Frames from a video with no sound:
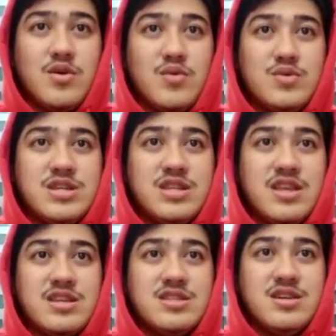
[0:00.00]
how
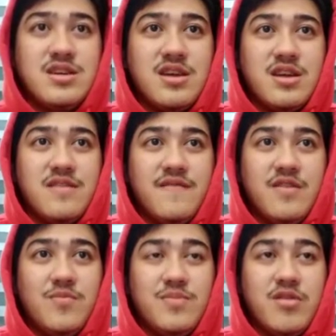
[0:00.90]
Gen Nexter can
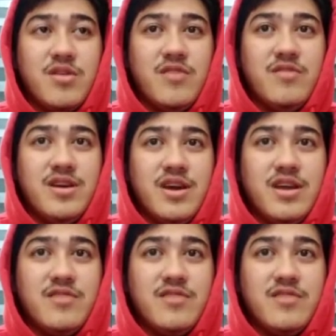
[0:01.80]
develop their career